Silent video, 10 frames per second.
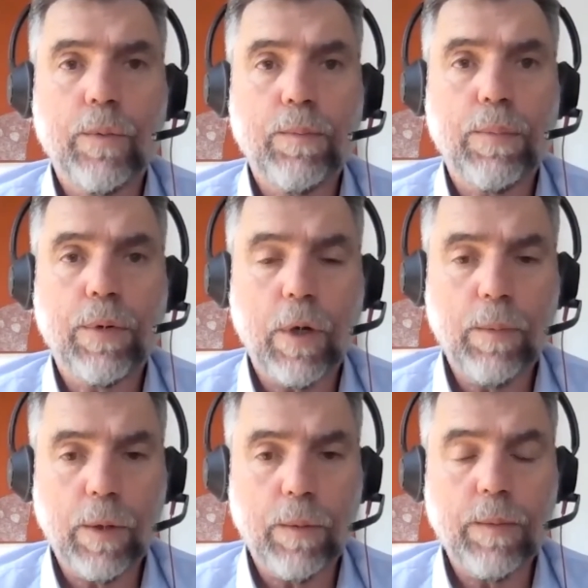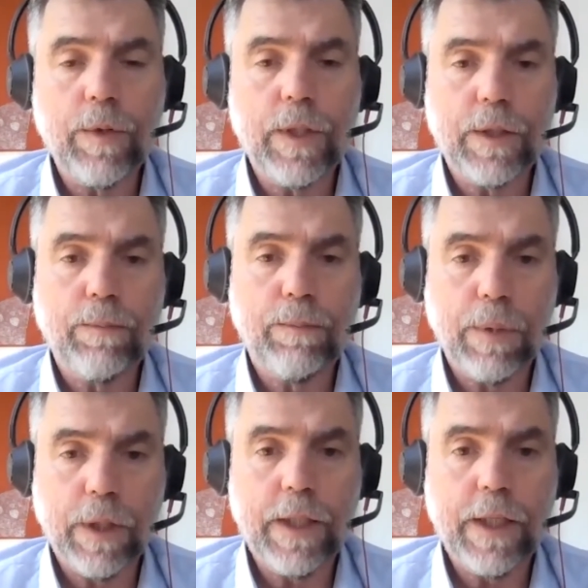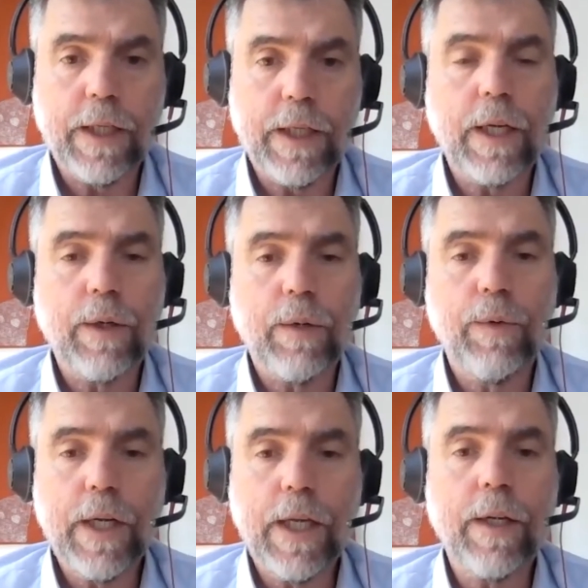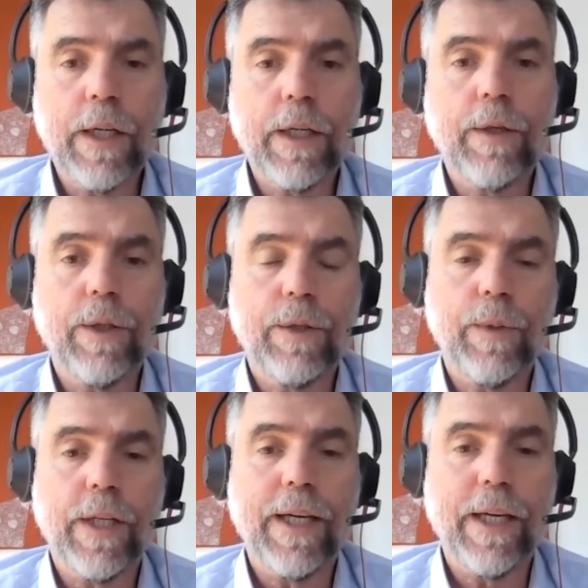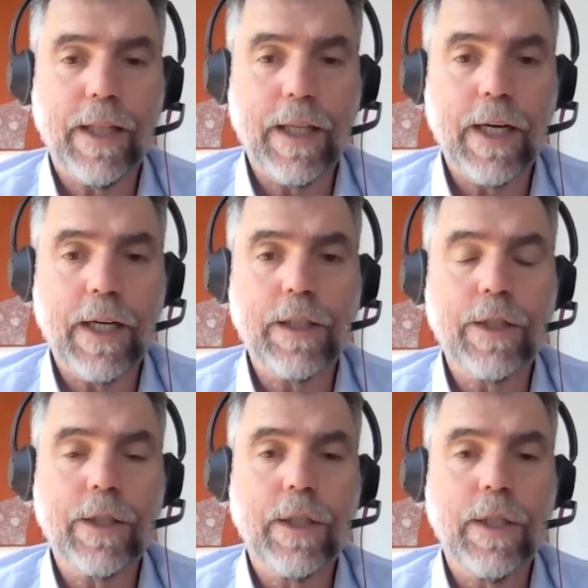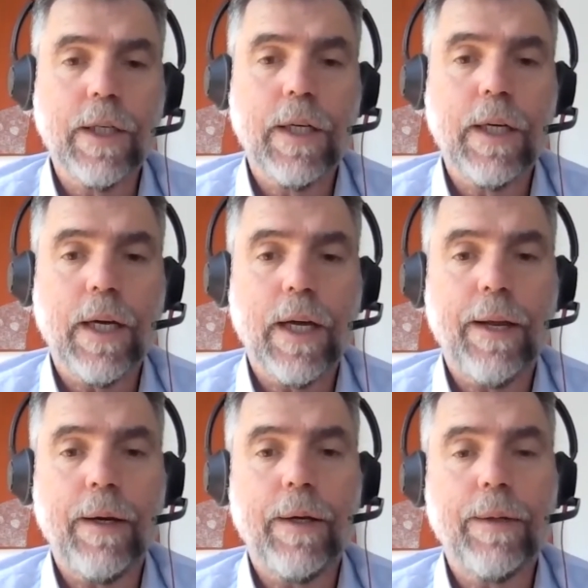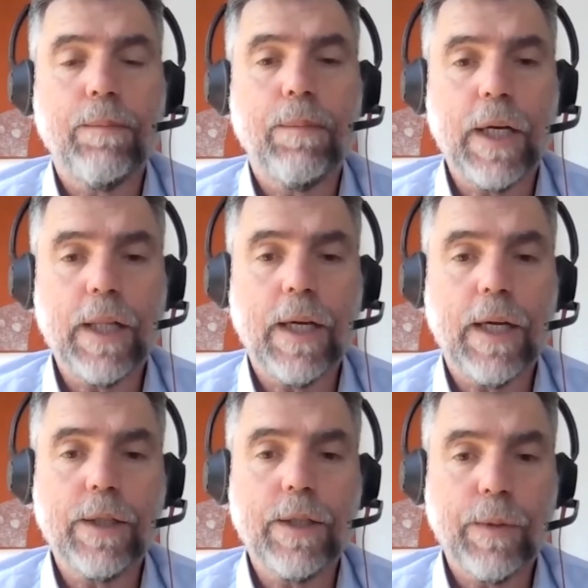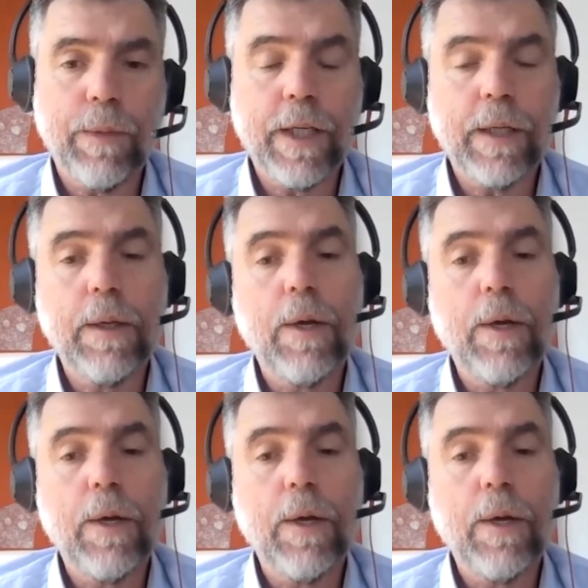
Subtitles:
problem, this bleeding, really only occurs when they get large. And by large, we mean